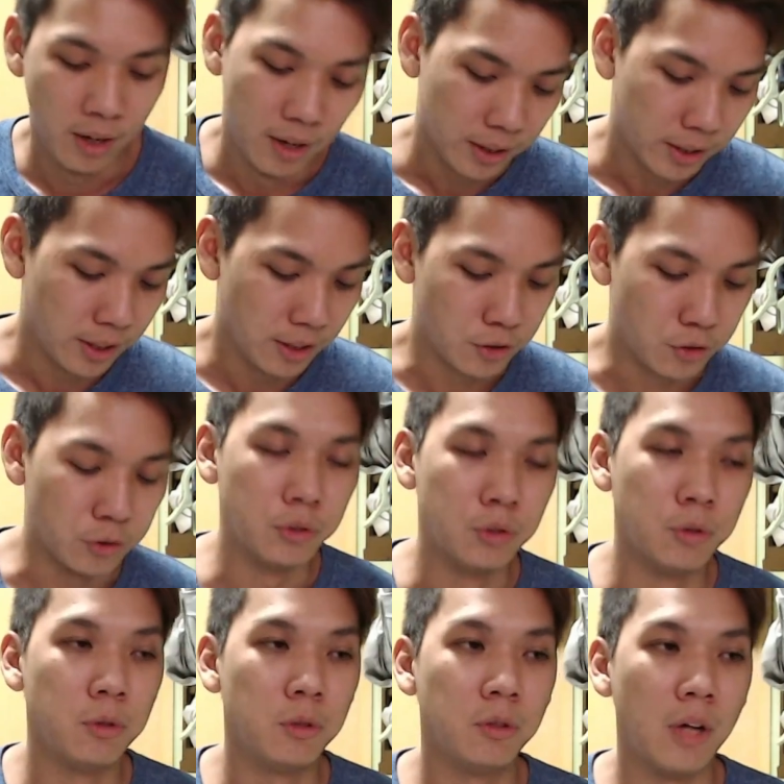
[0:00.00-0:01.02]
Okay,
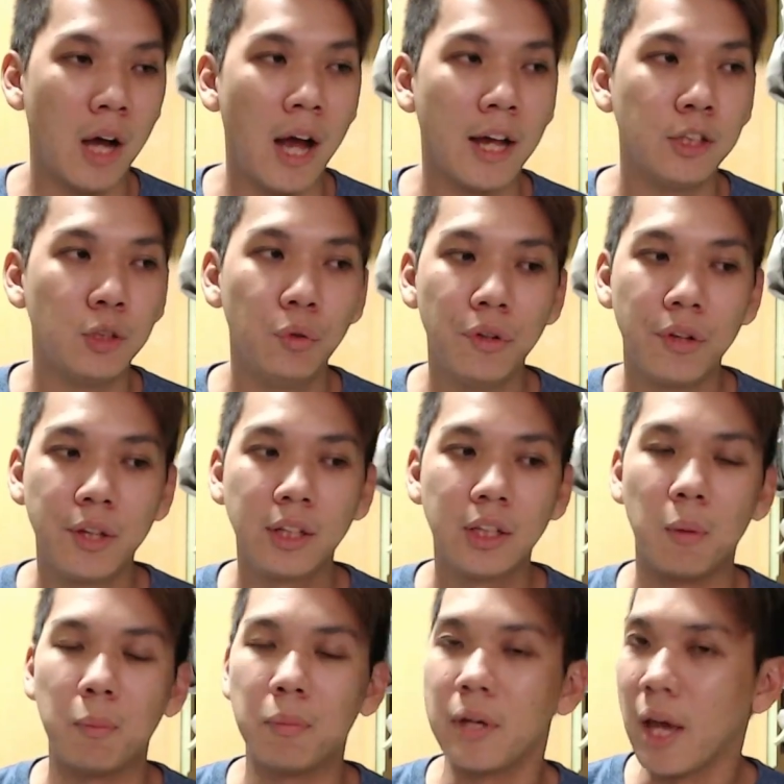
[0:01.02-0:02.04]
so I don't think
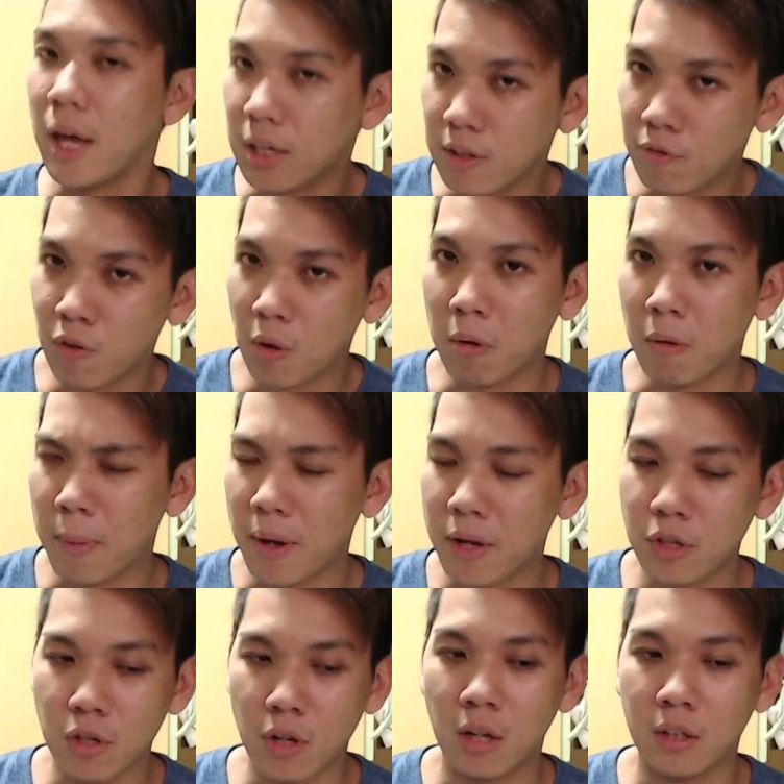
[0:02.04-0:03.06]
there'll be any form of
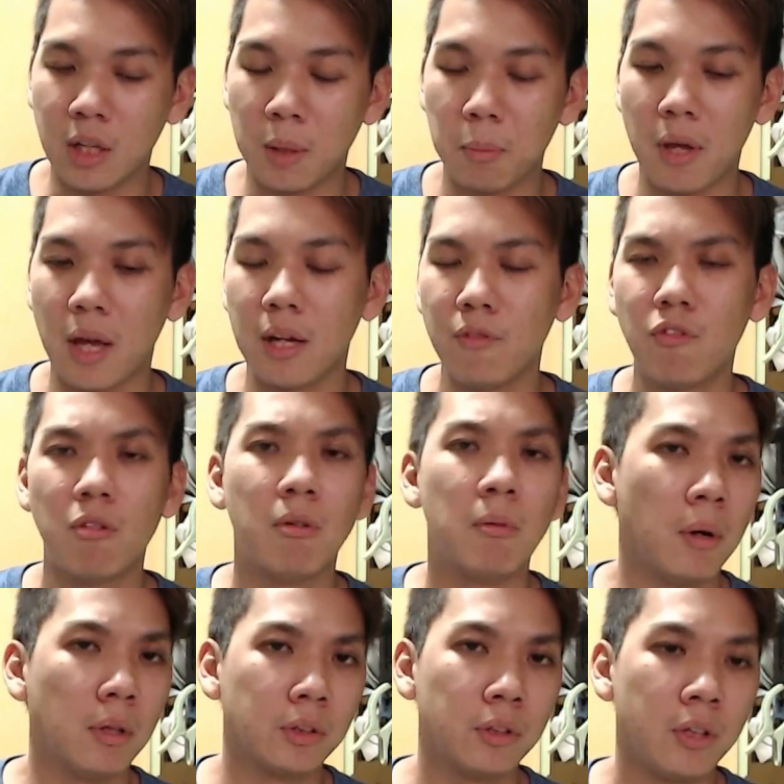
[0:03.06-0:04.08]

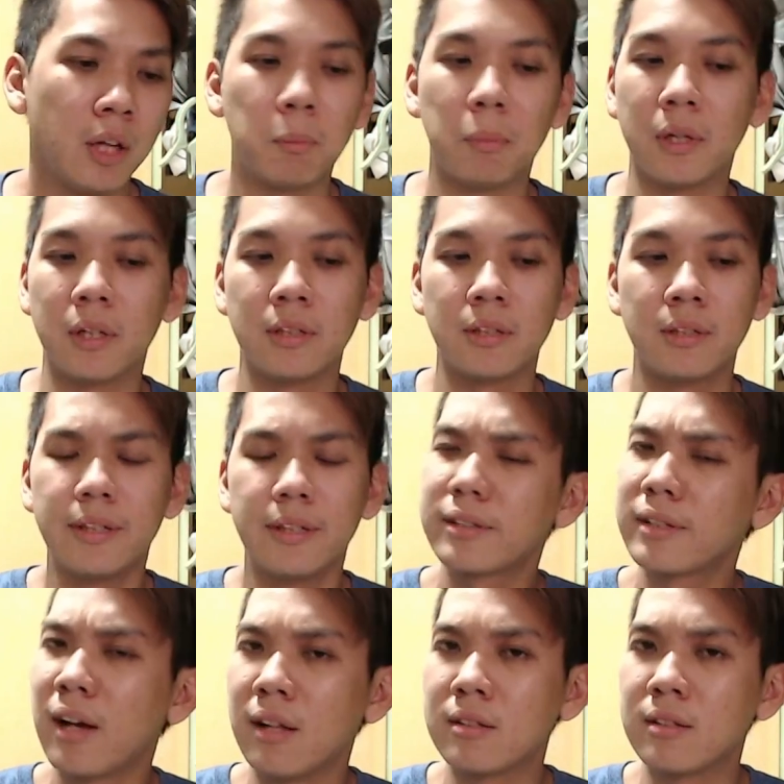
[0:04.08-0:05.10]
bottleneck, because these
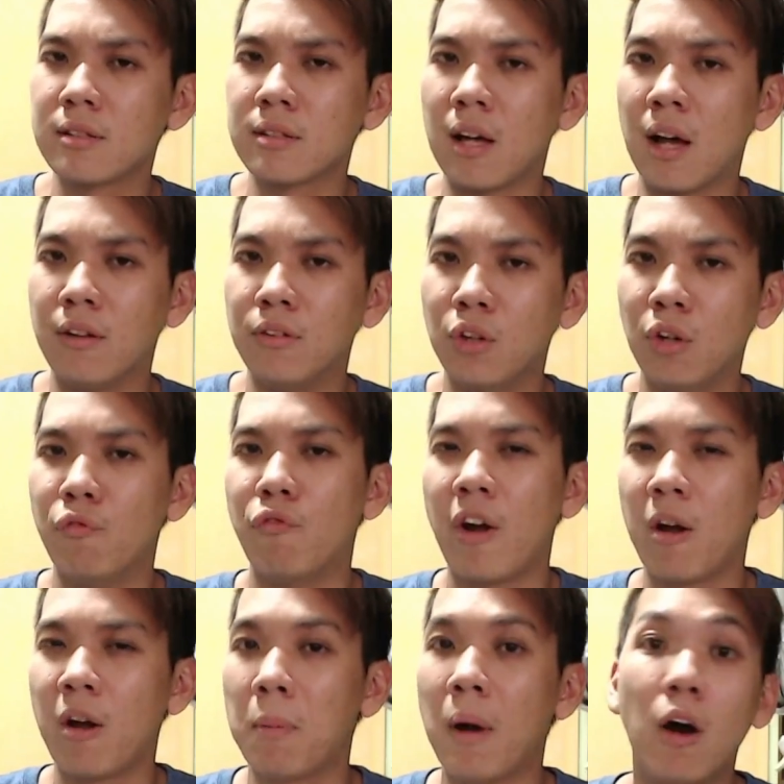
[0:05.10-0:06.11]
cards are not
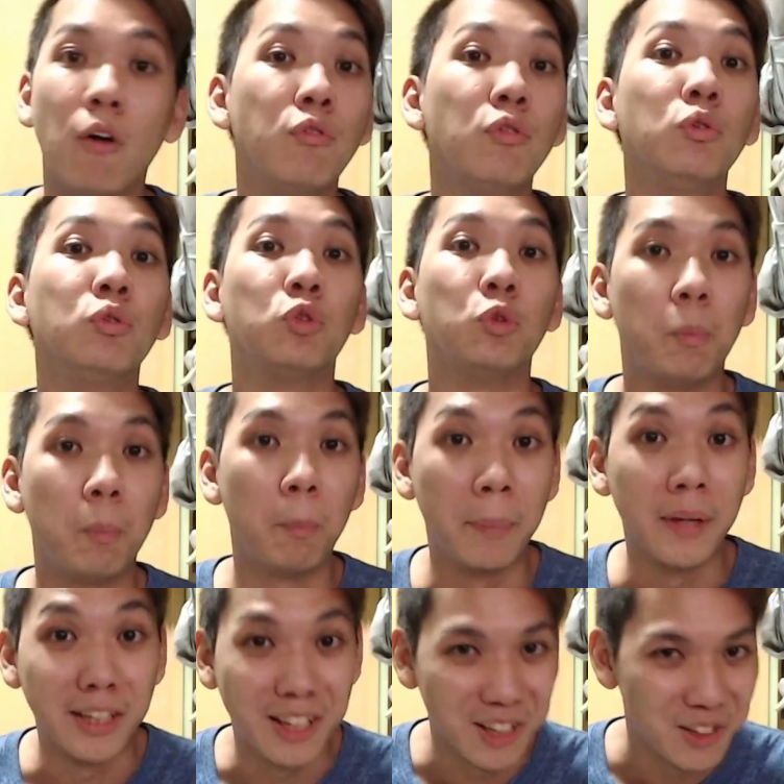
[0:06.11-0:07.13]
very powerful to
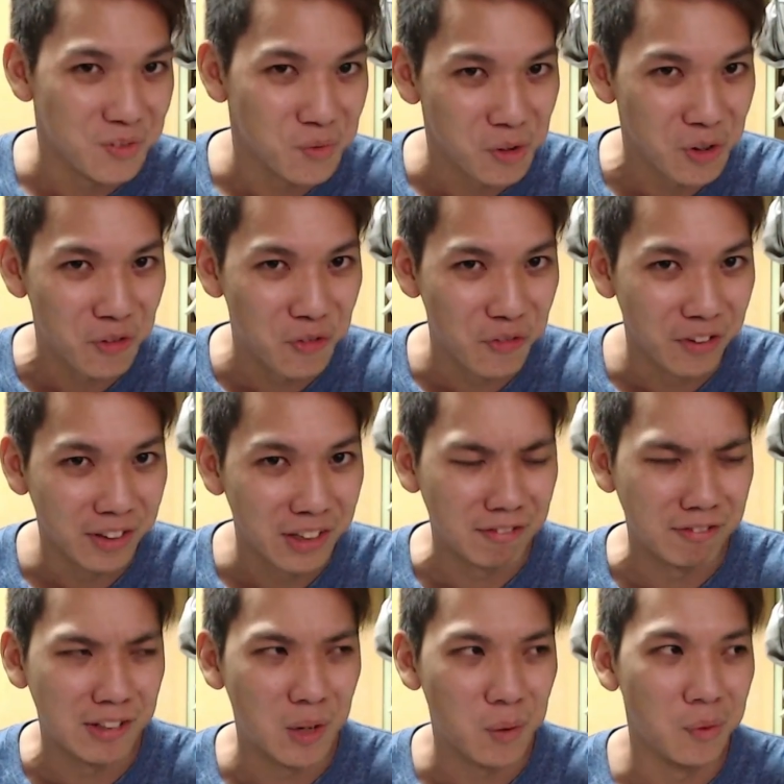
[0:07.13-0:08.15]
begin with.
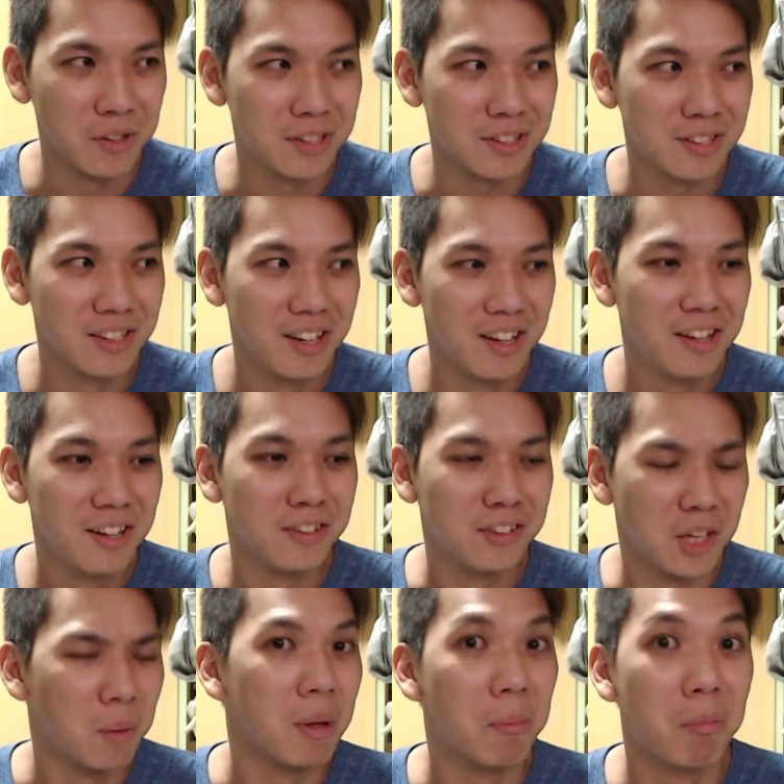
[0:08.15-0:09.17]
If there'll
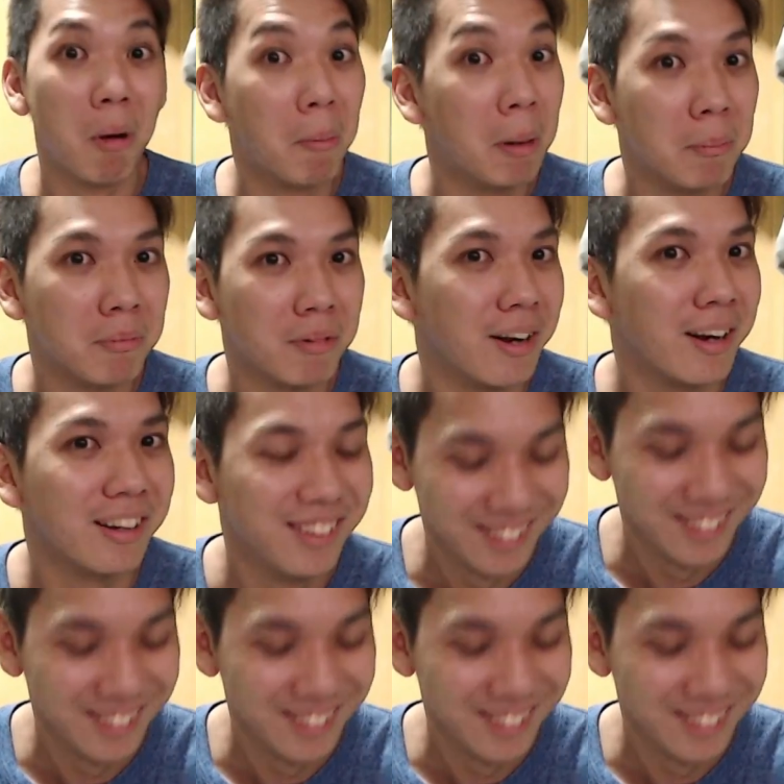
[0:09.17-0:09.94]
be a problem, right?